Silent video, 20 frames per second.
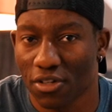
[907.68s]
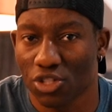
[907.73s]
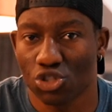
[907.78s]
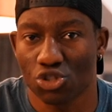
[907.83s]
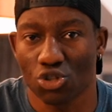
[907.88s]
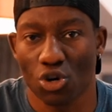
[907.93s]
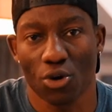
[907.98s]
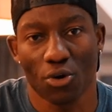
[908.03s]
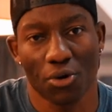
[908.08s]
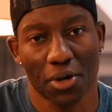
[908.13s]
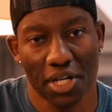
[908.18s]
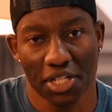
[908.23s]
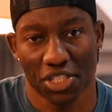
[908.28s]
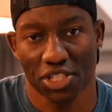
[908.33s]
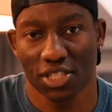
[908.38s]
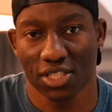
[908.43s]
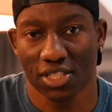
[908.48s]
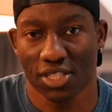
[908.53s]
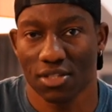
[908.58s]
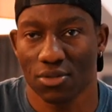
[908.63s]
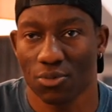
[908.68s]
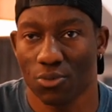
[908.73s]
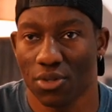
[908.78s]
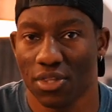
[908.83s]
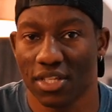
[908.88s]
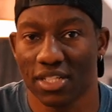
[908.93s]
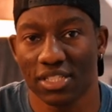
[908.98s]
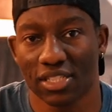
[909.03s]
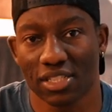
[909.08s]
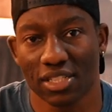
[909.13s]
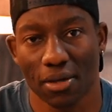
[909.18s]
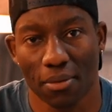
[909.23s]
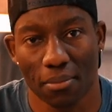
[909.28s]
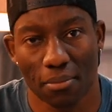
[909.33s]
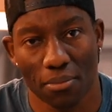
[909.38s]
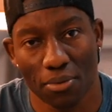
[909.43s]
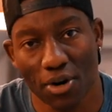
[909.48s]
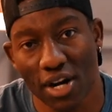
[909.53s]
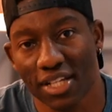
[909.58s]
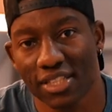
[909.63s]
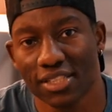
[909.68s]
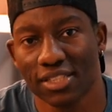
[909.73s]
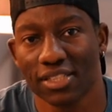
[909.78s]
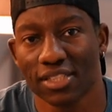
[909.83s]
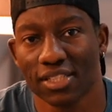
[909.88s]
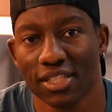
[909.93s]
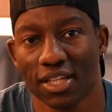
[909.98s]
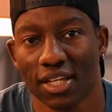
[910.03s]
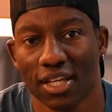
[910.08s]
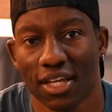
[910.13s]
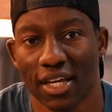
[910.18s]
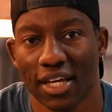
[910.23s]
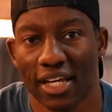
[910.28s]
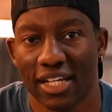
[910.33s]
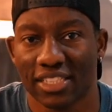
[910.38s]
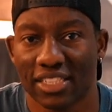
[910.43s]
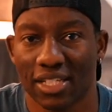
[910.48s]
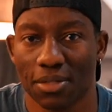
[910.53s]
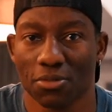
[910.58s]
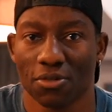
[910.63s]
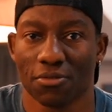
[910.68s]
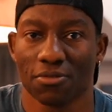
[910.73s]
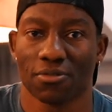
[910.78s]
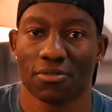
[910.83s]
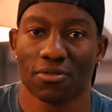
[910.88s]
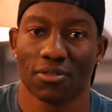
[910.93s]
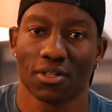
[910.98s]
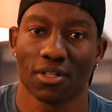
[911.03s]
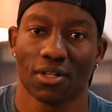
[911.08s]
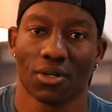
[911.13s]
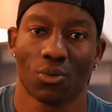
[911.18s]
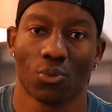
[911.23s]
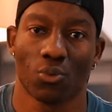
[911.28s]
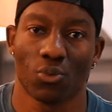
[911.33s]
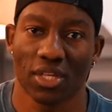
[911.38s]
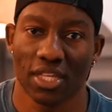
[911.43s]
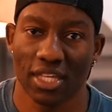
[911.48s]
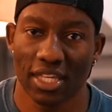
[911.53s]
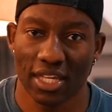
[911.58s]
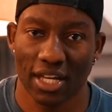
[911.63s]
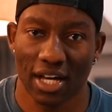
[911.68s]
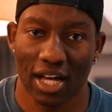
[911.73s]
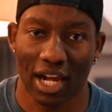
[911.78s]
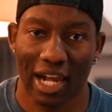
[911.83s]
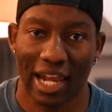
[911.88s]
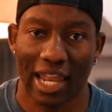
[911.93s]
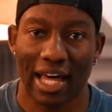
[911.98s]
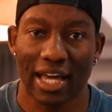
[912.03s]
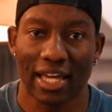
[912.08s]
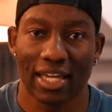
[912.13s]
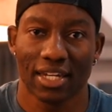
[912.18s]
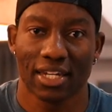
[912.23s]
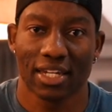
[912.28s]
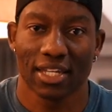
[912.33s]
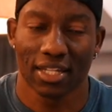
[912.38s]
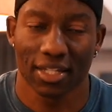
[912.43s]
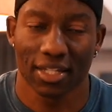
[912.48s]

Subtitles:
strong connection with these brands in terms of we align